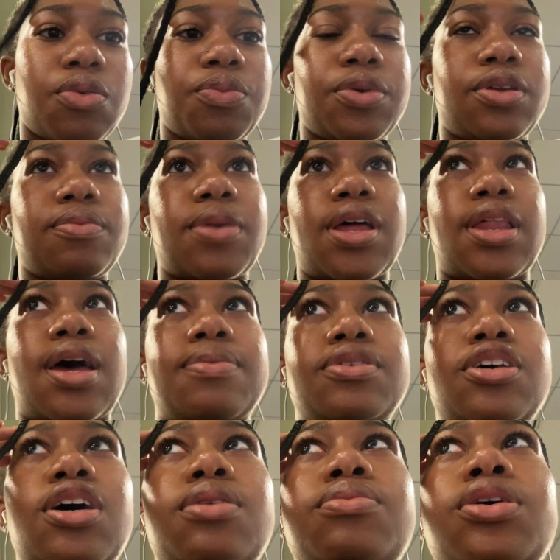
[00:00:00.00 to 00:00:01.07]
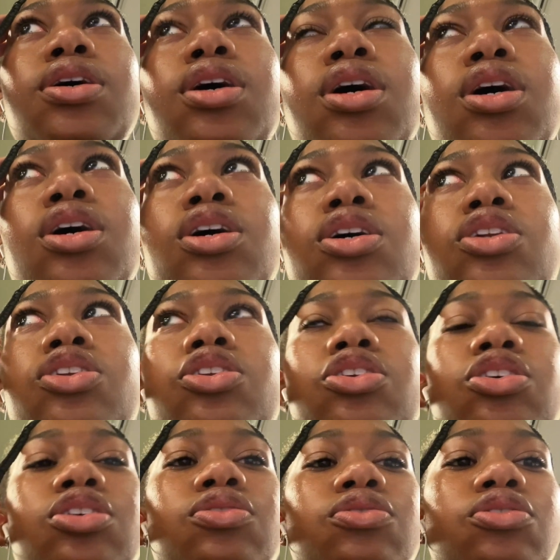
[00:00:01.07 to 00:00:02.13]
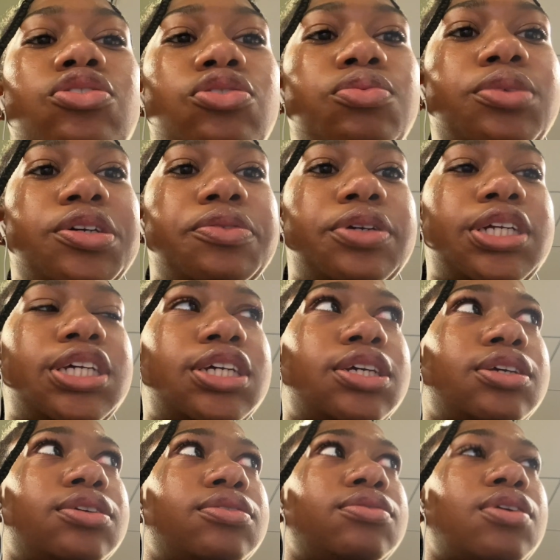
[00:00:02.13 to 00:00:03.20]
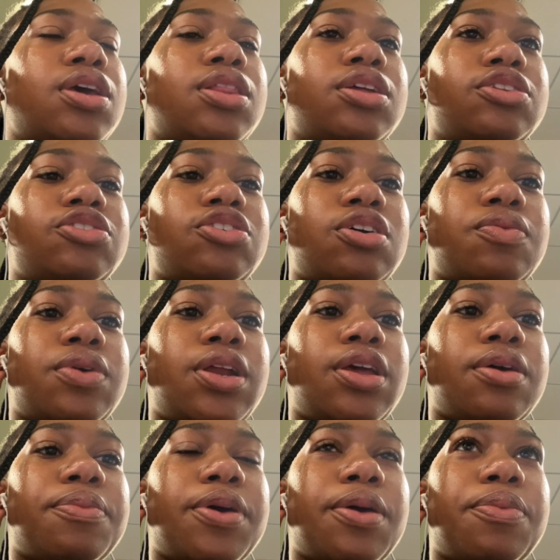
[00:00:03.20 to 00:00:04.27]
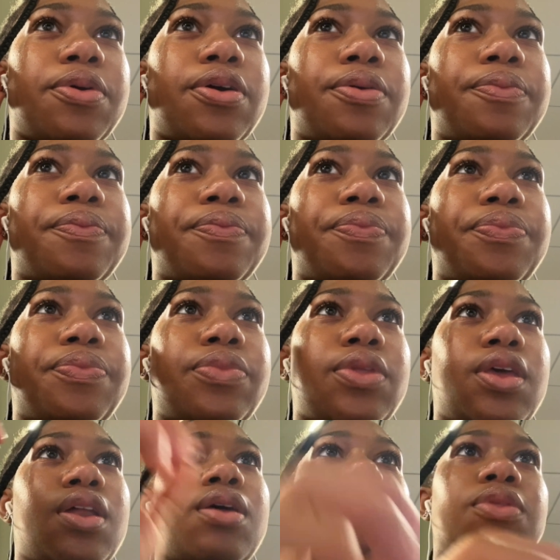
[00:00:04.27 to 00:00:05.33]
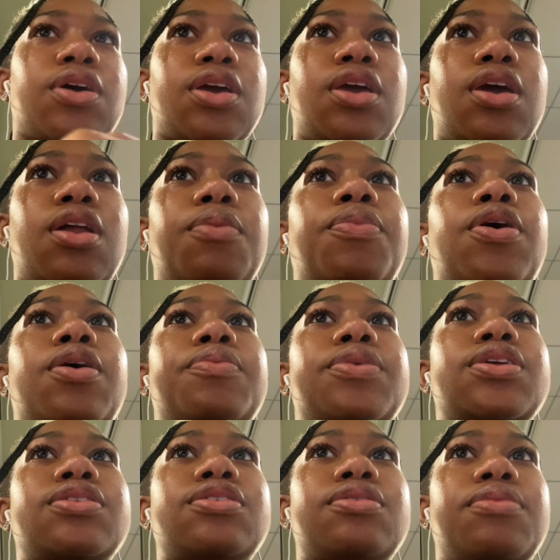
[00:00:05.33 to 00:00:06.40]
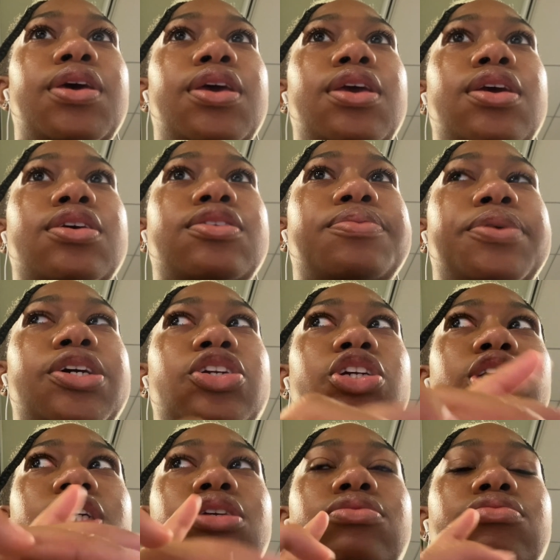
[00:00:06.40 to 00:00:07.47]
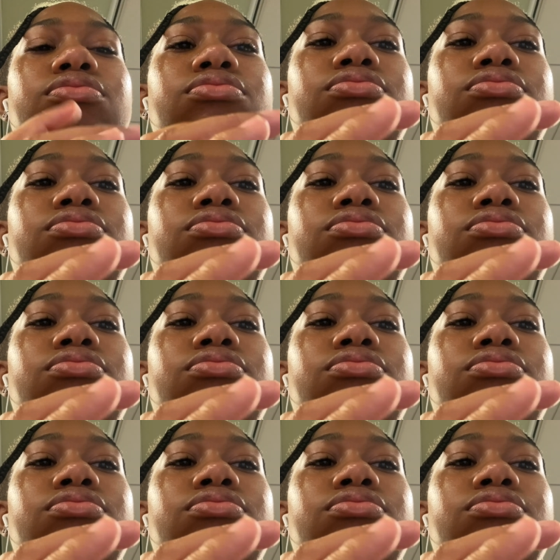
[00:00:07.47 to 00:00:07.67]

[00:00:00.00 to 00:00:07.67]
using my laptop to do my reading and then start writing a paper, and I'm looking at apartments and making a